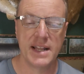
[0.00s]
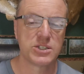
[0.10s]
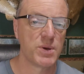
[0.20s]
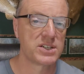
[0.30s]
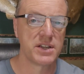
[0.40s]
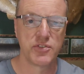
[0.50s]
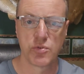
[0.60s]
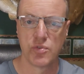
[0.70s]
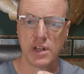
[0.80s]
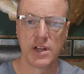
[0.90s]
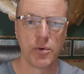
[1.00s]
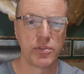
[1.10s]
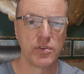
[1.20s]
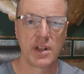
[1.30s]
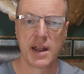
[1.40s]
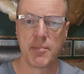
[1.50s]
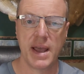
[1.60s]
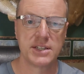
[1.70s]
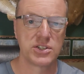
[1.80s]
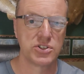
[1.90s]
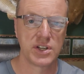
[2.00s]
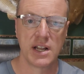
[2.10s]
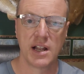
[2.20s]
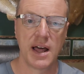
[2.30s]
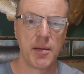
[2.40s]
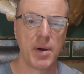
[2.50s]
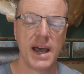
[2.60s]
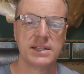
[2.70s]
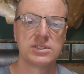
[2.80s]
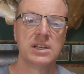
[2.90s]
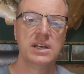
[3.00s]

especially if you're really going through a lot of baits because you're getting a lot of bites,